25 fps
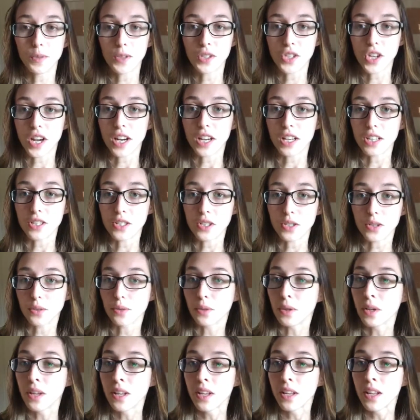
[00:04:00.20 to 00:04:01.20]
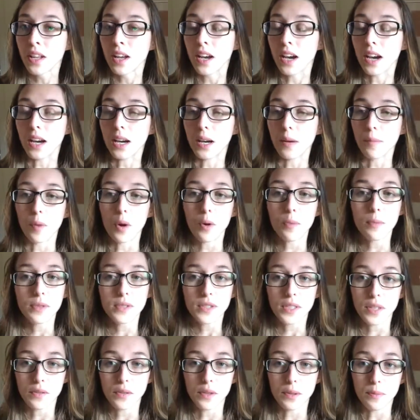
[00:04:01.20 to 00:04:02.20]
which I do
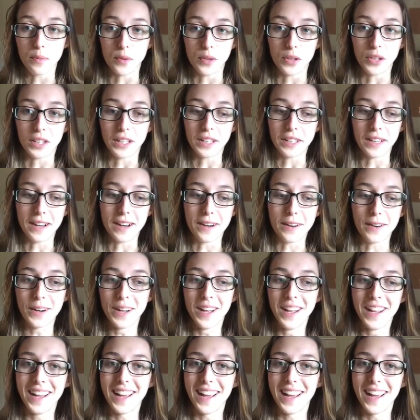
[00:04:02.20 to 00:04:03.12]
almost every morning now.